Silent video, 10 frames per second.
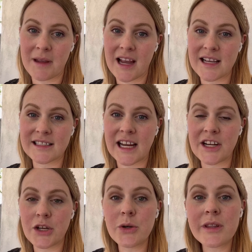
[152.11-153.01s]
because I
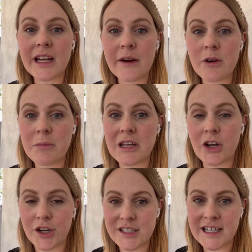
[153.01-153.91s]
knew that I would be
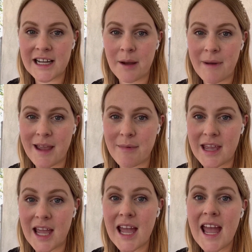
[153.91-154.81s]
nursing a
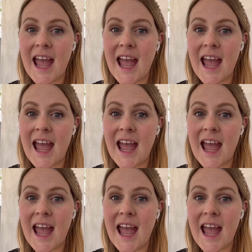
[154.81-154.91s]
baby